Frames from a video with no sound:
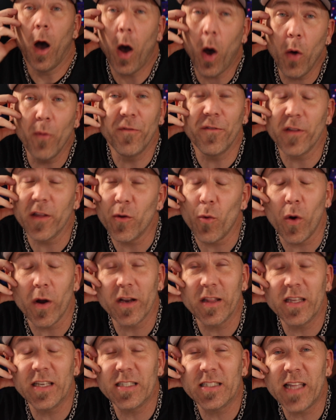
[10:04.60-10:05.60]
Hopefully one
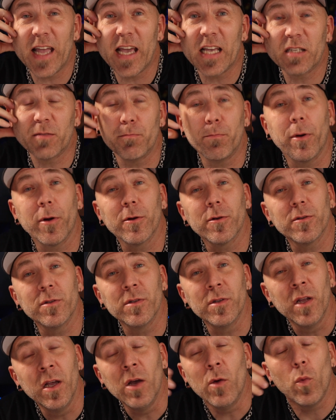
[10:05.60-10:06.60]
of these days
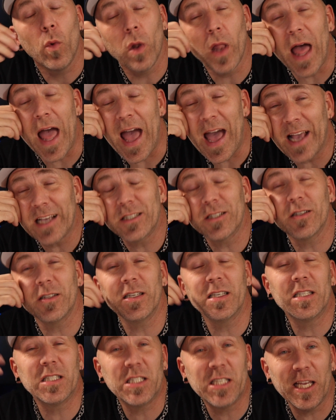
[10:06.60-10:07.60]
Burton will
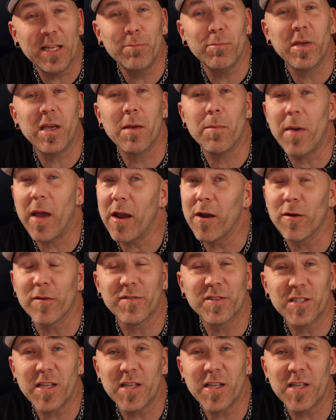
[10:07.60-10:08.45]
actually send me a pair of